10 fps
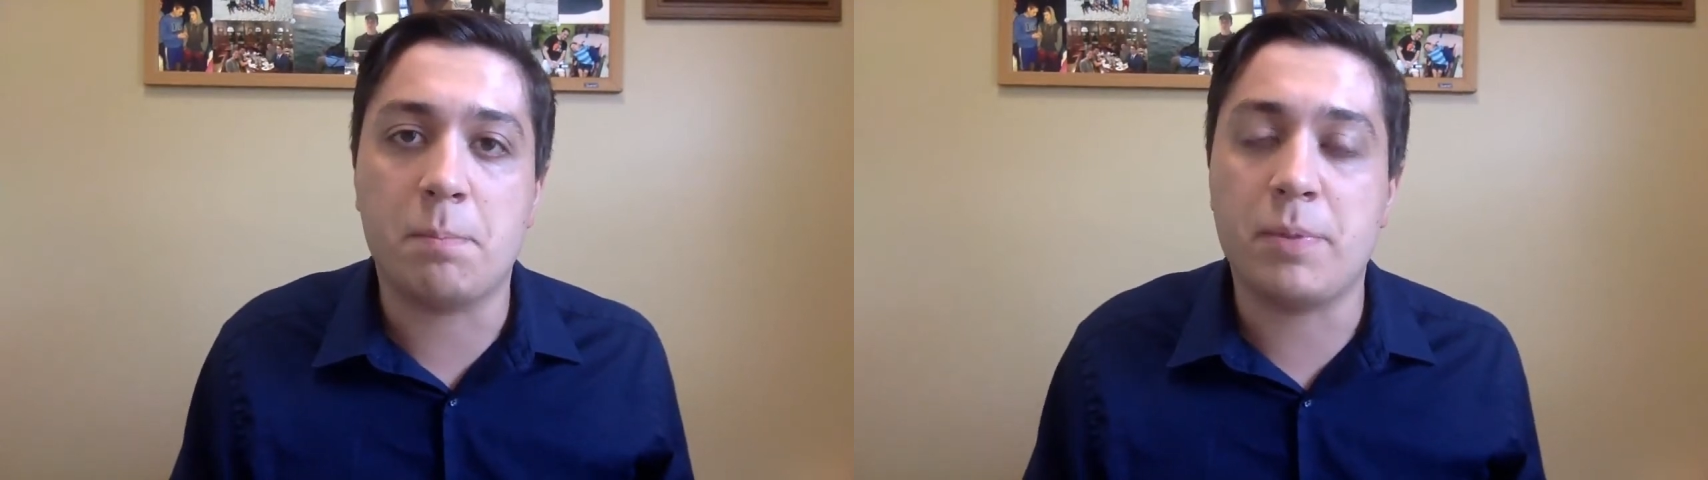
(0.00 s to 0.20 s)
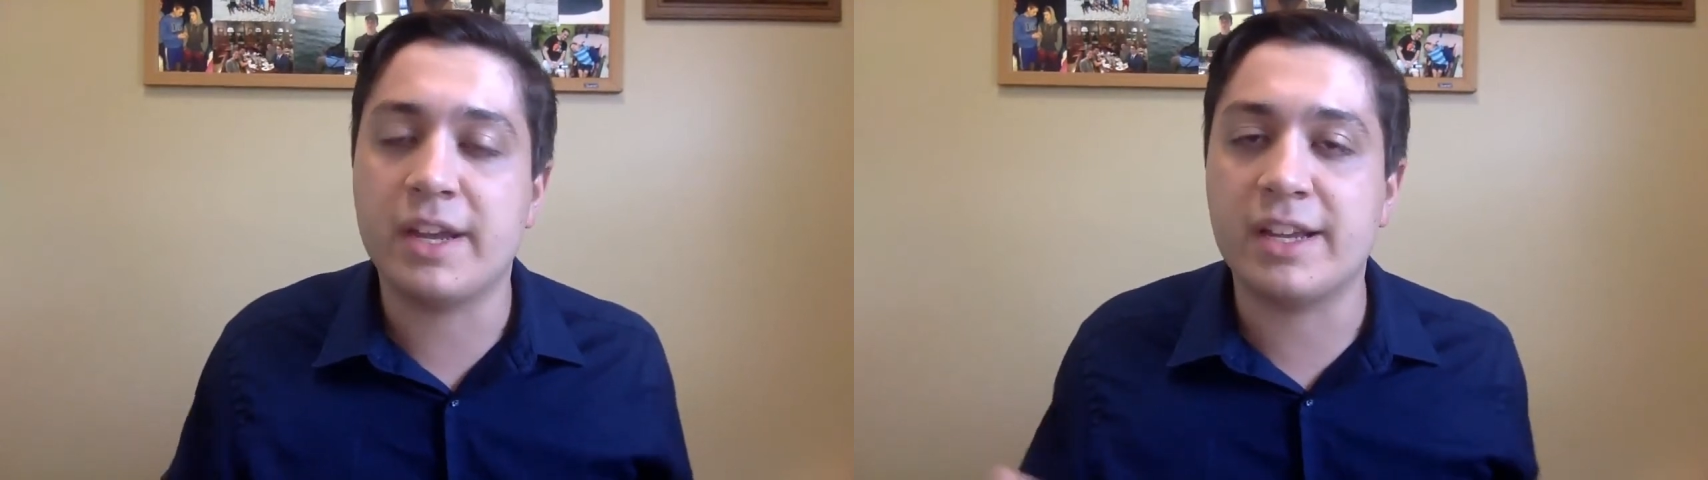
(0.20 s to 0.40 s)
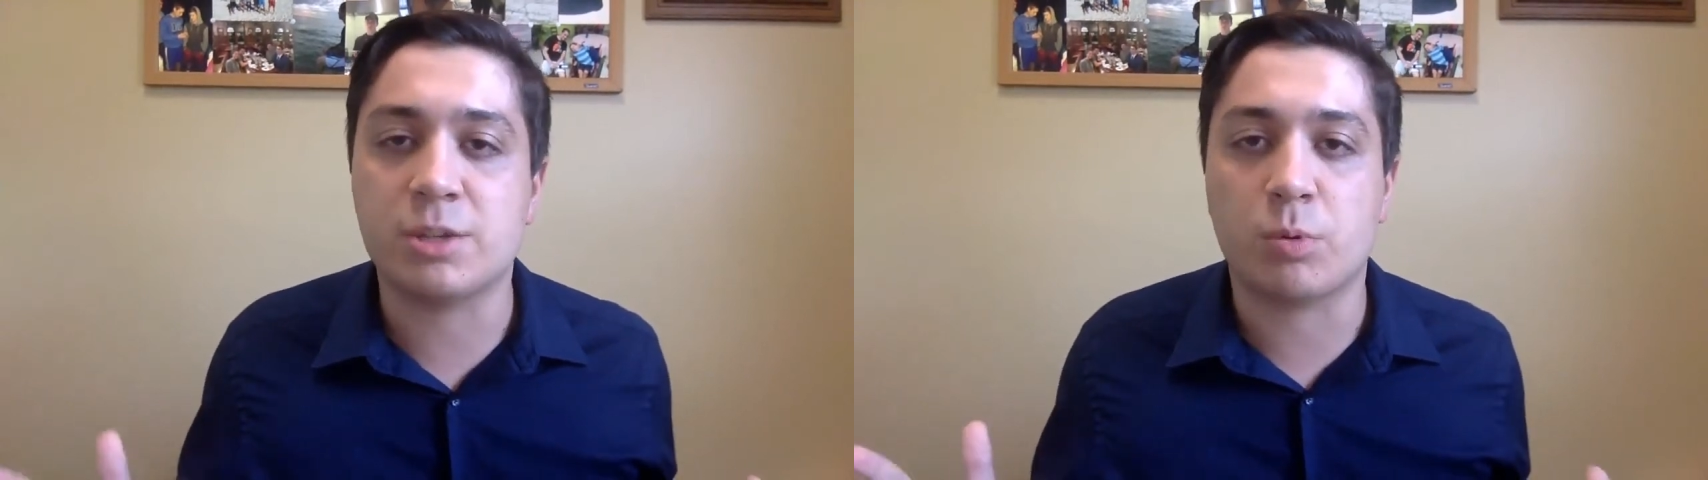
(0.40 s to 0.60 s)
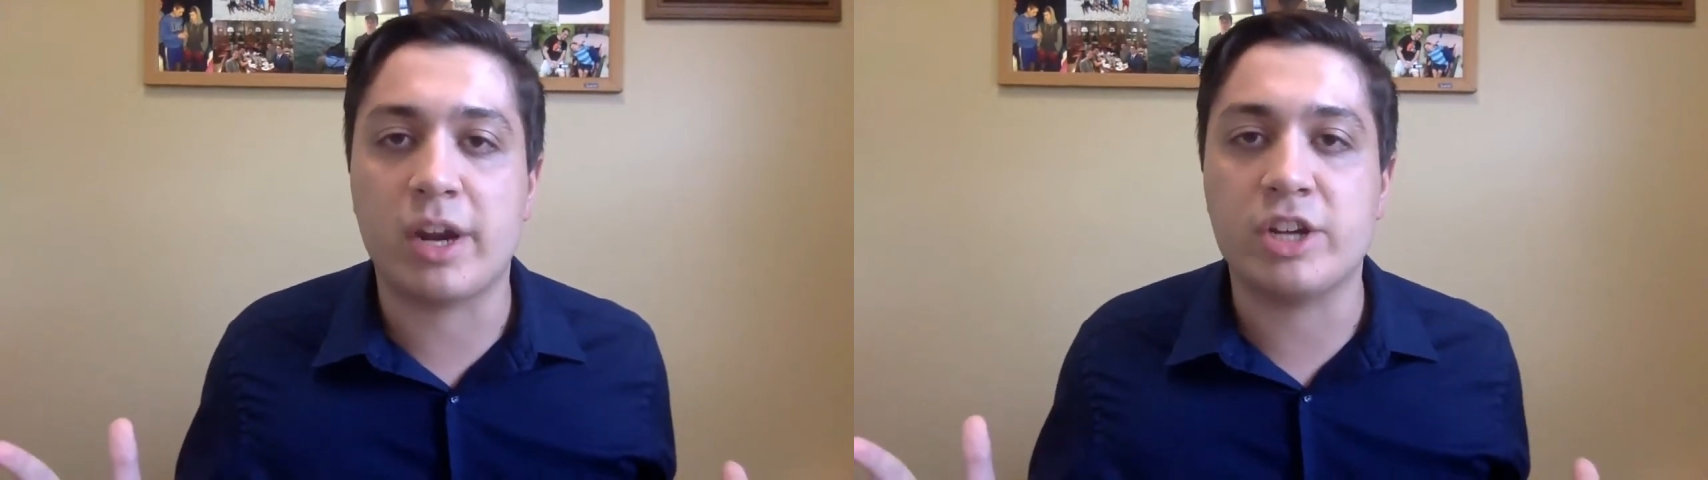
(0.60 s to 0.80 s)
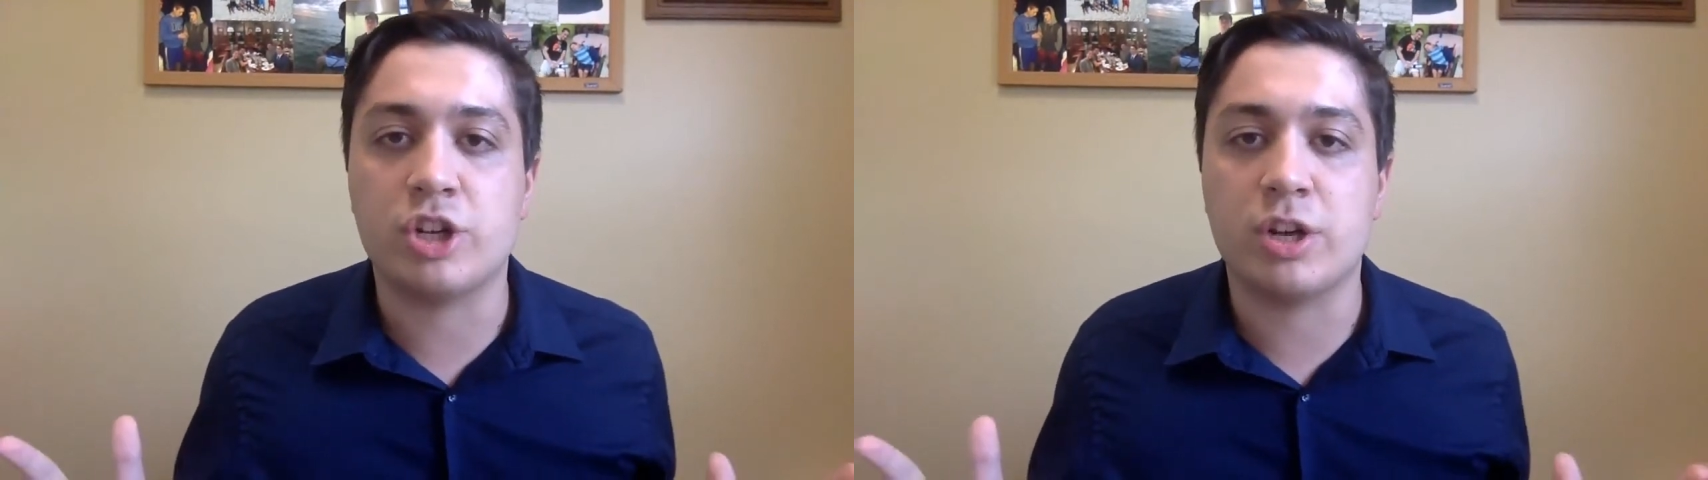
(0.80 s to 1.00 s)
Big
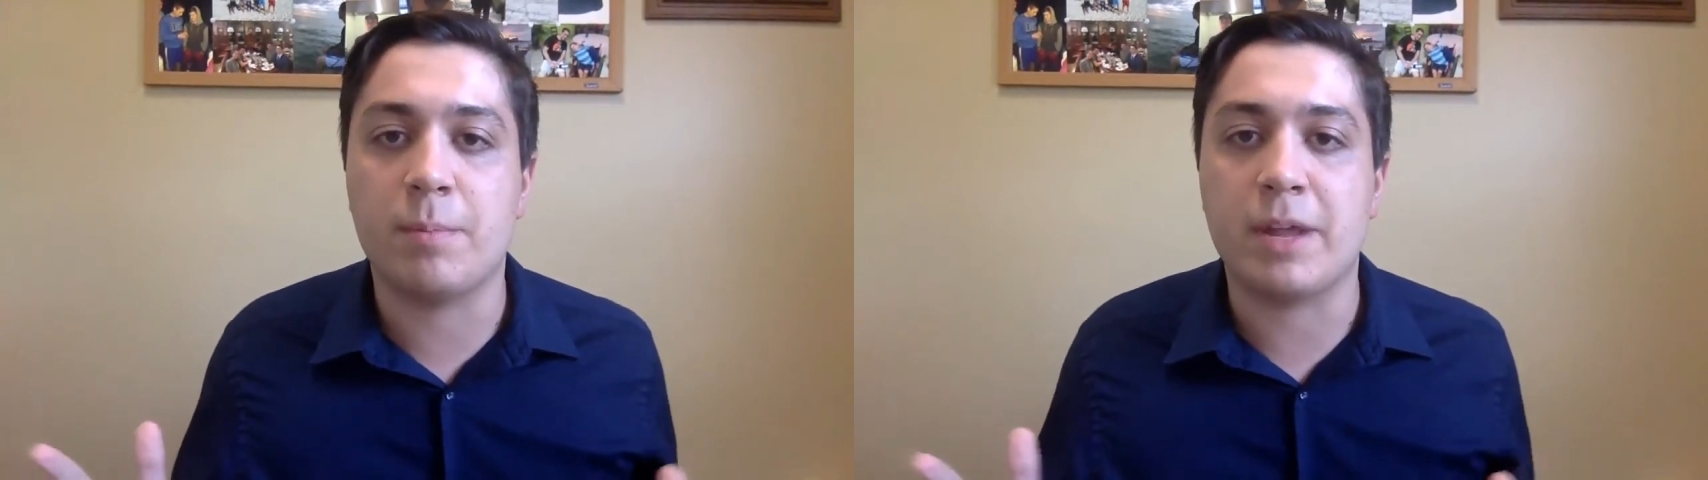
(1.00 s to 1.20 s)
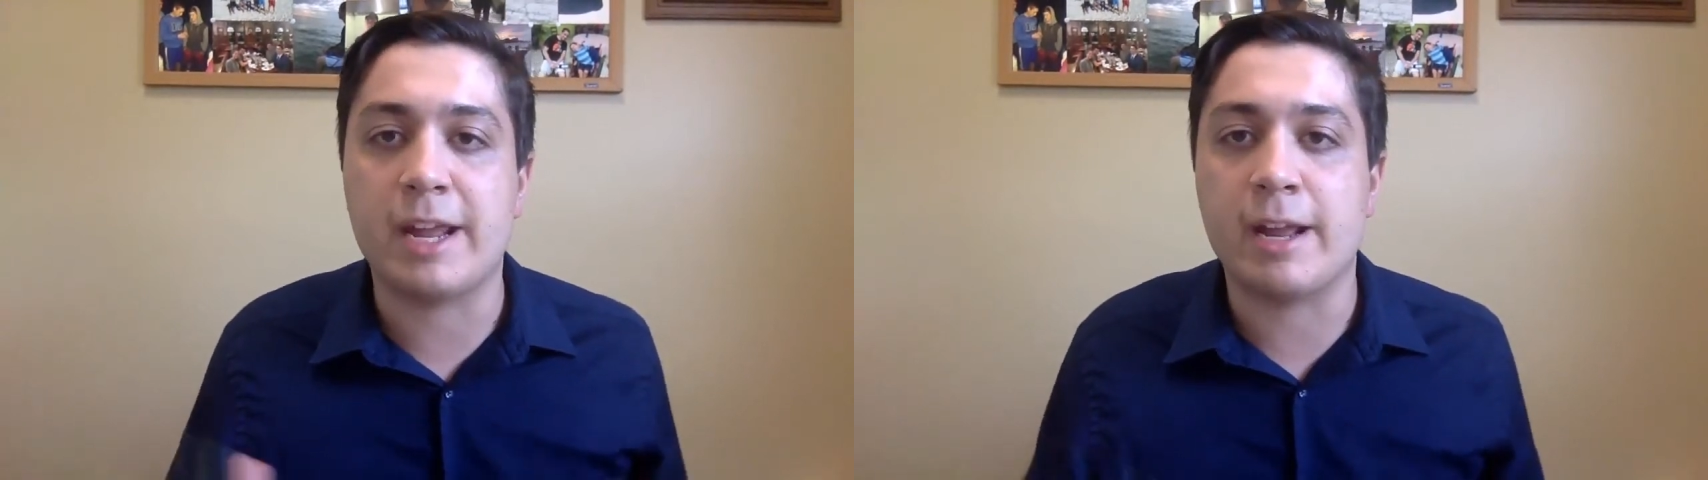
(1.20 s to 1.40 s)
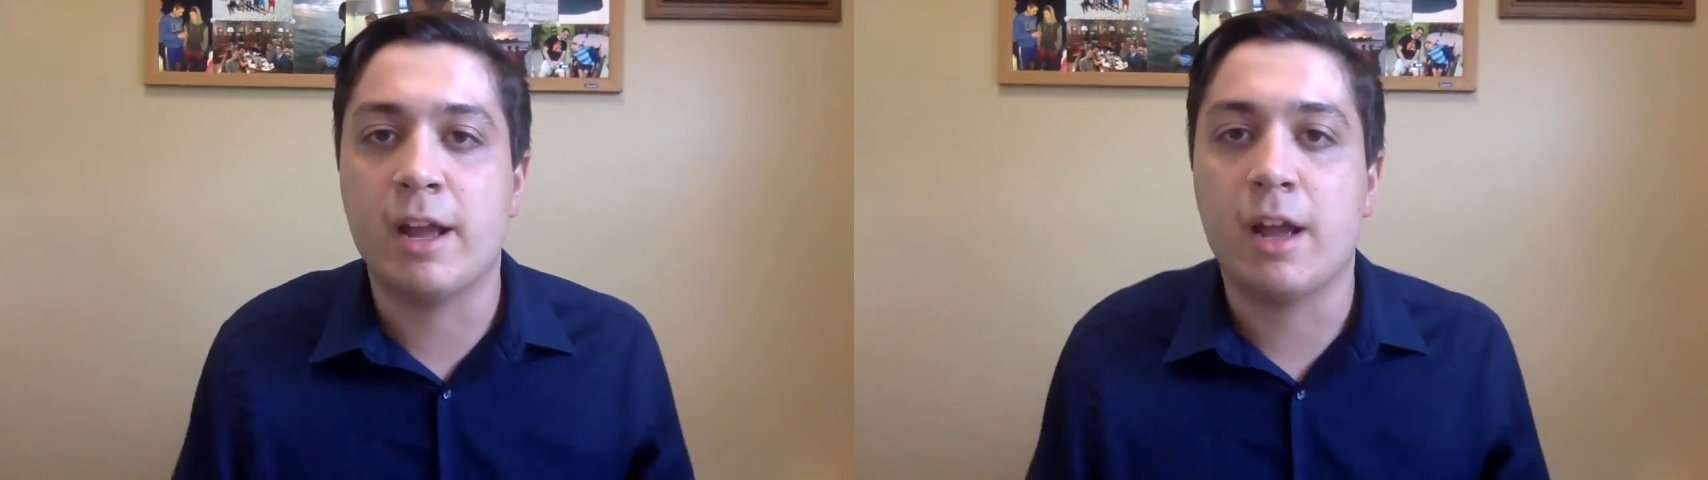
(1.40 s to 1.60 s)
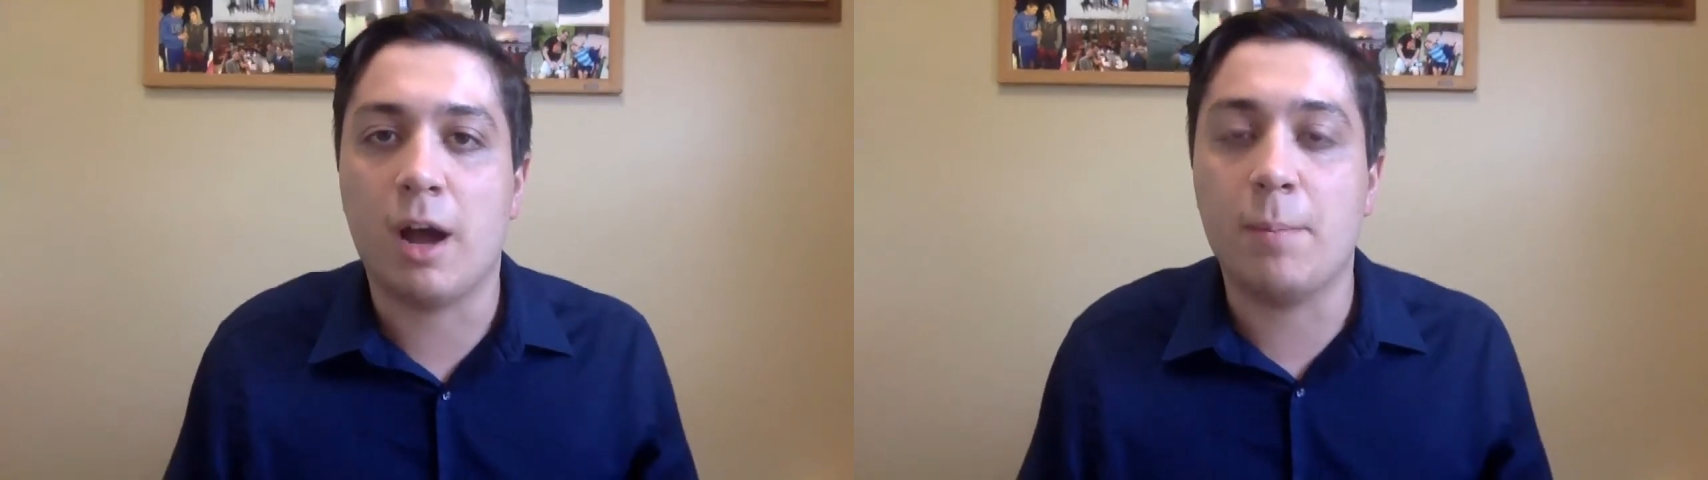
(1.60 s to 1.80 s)
inspiration to me,